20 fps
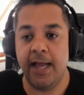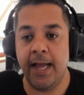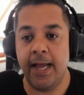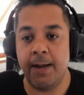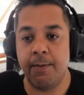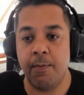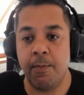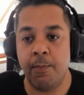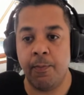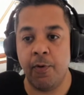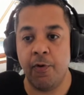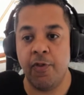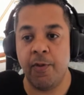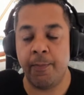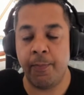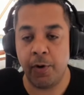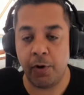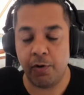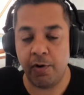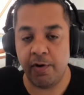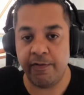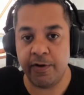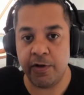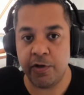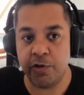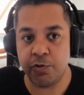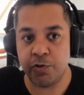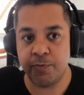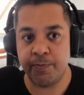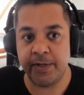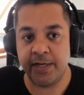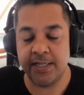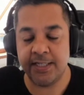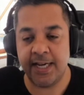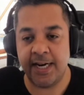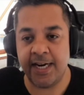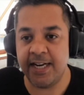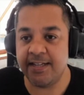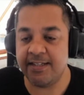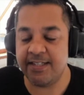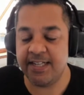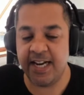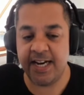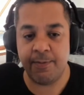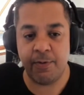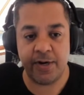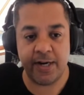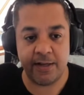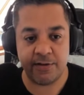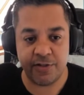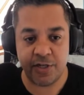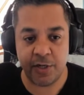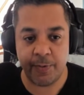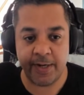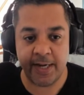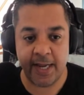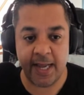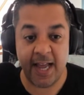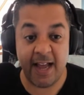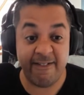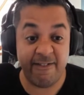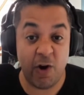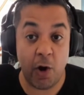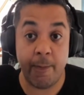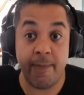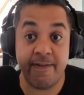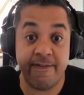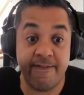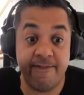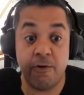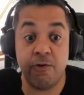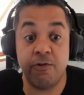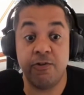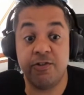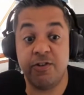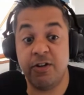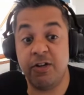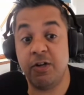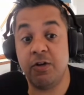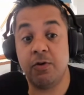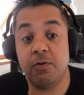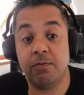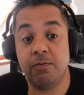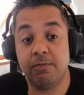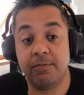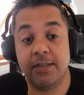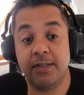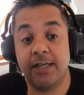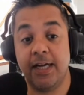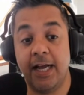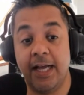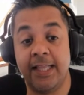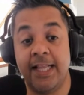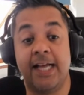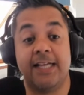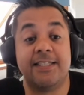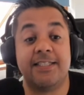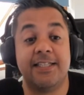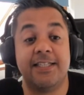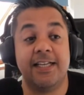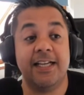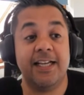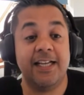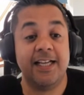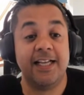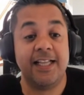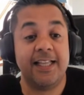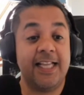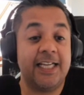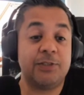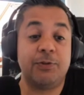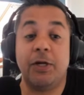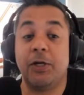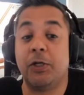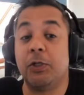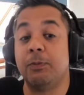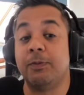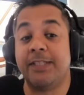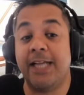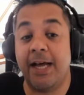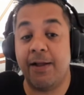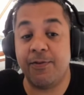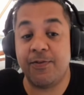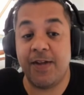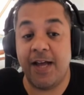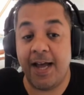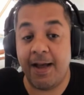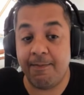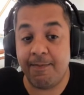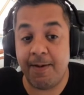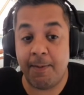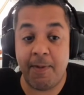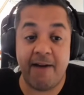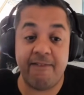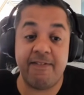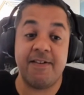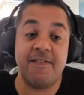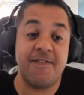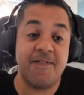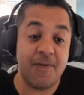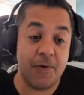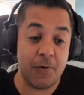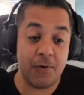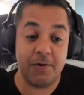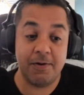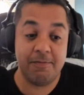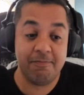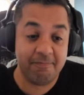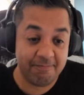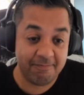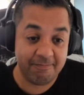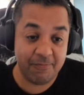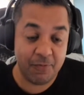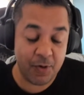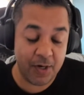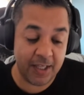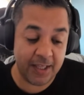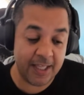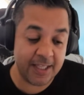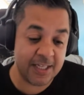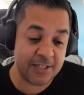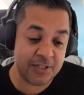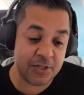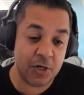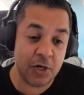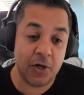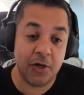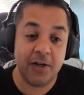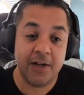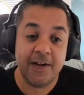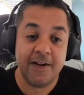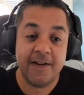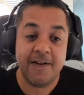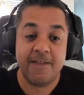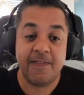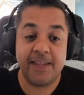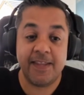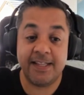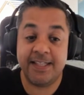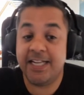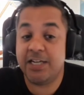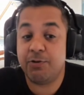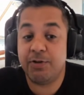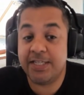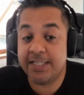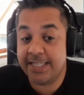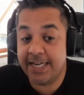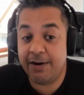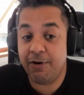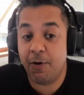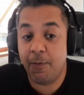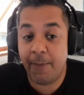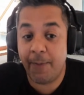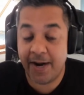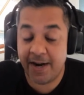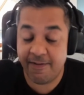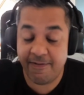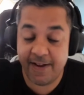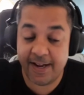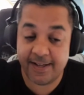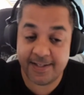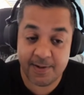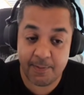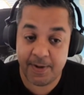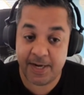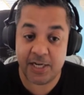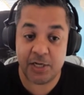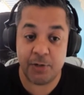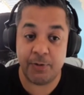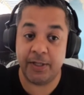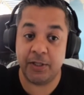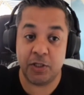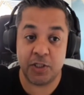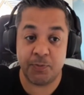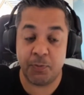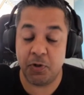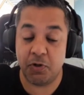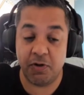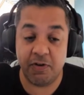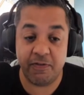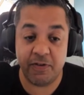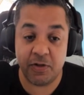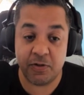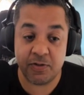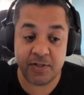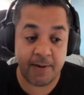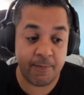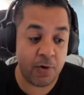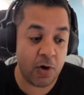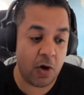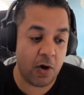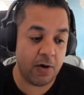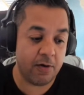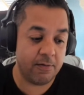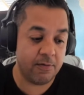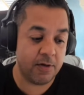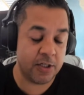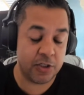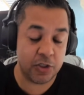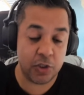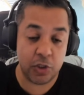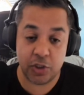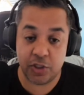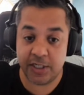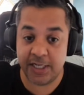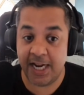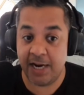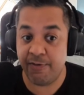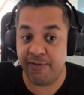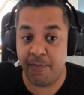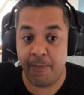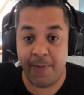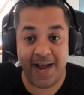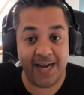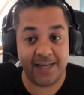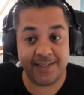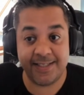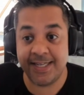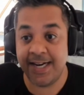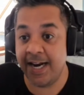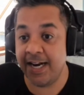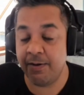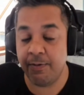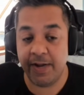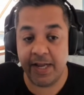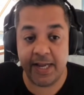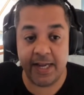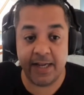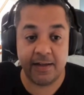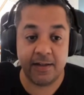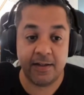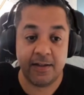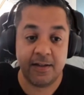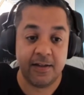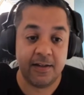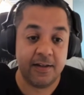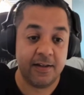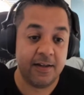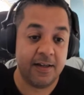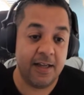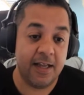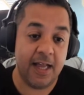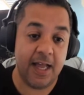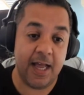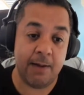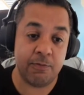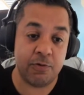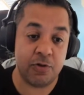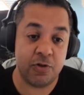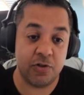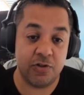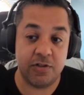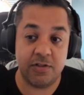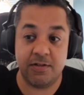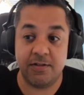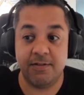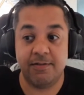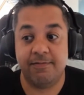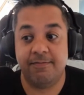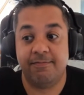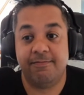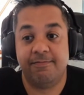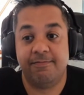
But the book reviews was because I didn't see anybody else doing it. I thought it'd be fun to do, and that's what it comes down to. I'm having fun, really. There's literally zero benefit to me doing those book reviews. I'm not associated with Packt in any way. I'm just